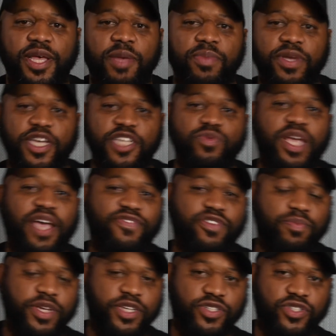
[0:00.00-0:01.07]
Because we have to
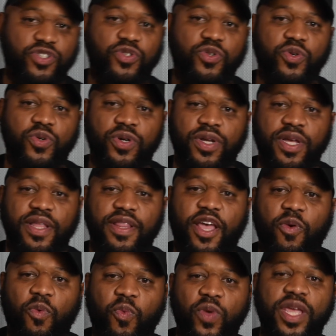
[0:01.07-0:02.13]
be sure
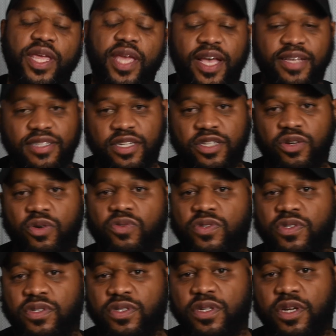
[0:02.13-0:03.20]
that we as
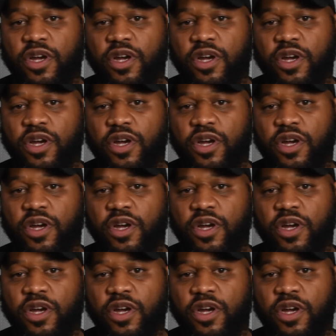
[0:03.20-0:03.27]
adults